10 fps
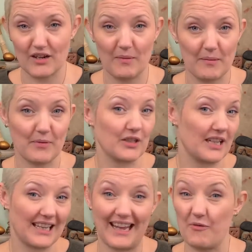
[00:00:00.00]
Remember to
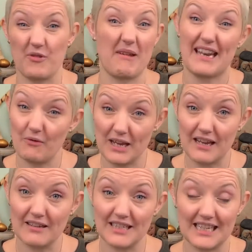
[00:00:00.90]
connect with them
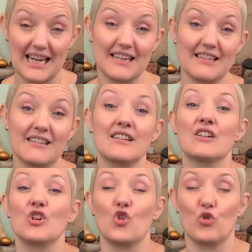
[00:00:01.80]
anyway. Stay in
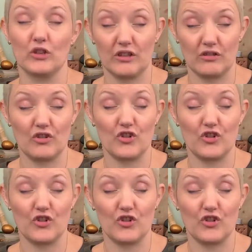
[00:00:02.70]
on